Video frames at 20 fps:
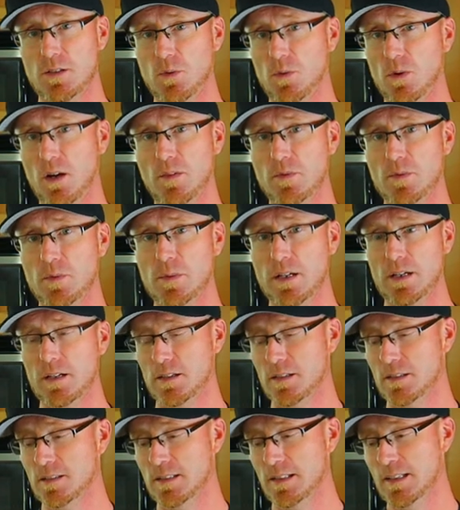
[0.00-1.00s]
in a waffle
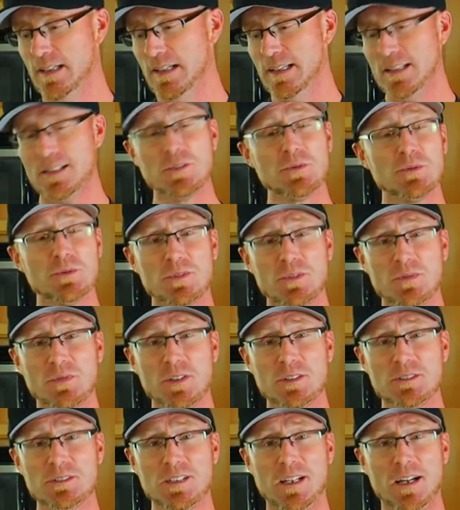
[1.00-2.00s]
maker. This was the
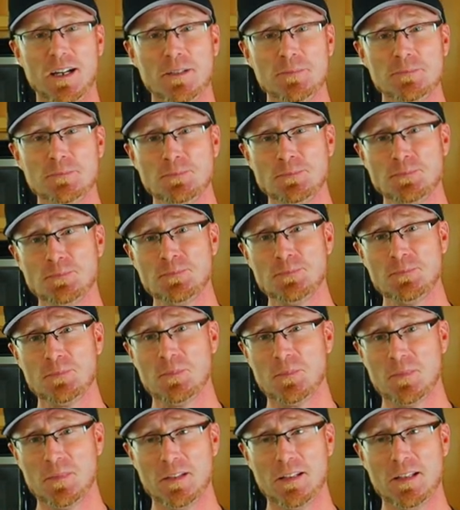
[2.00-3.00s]
first time
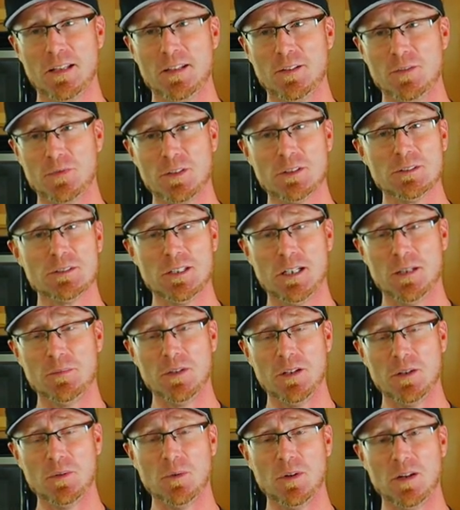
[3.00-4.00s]
and the first time
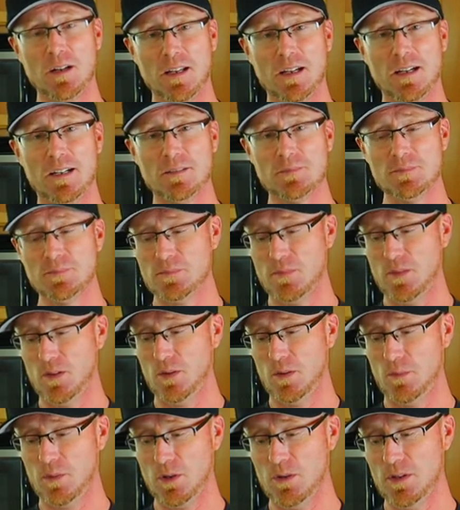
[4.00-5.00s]
didn't work out. So
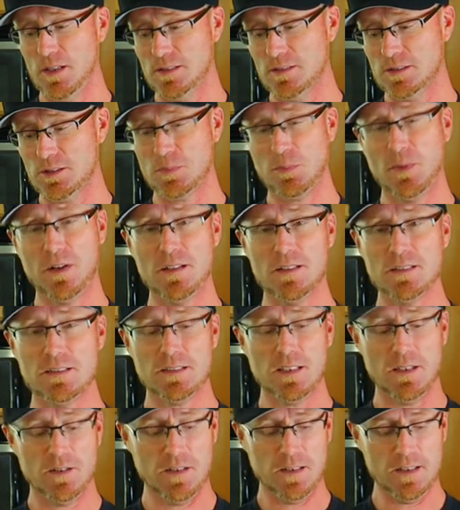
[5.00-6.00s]
I'm gonna go ahead and spray this
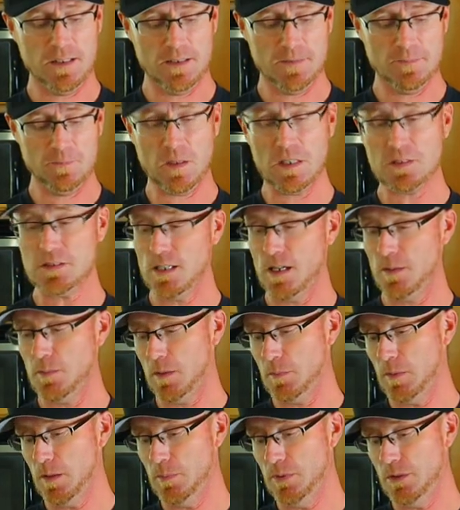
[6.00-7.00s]
down again. This time
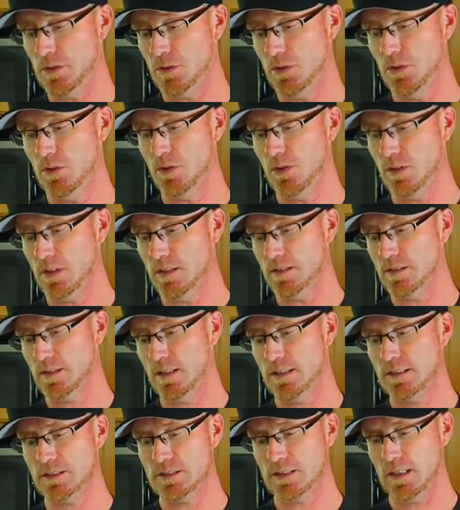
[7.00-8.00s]
I'm gonna put two cookies on
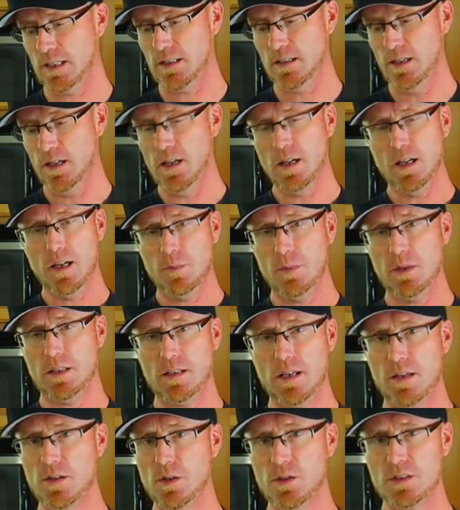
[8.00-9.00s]
each side because
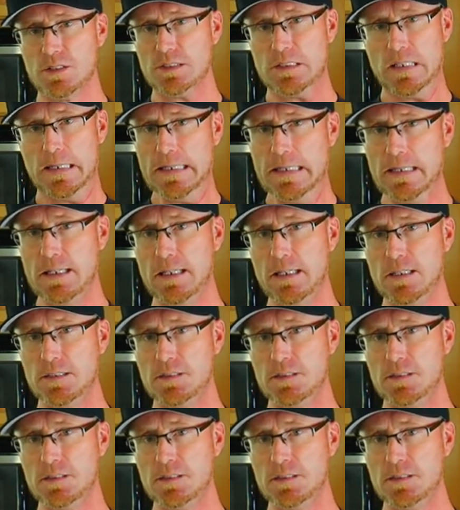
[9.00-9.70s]
I noticed they didn't